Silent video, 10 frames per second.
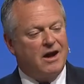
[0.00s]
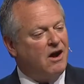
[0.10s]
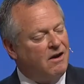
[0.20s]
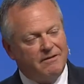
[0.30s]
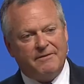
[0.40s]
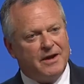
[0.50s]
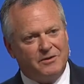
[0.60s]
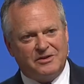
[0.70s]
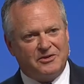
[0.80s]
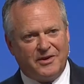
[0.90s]
All of that
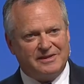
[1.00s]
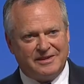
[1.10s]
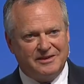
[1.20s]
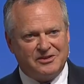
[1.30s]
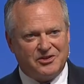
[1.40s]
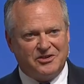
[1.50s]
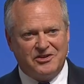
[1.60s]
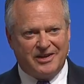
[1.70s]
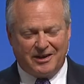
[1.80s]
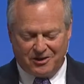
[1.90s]
was addressed in the
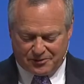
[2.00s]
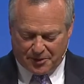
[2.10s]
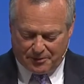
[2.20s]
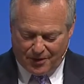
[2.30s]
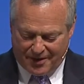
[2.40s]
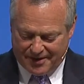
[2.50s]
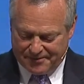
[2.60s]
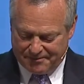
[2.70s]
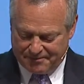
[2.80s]
Surgeon General's report.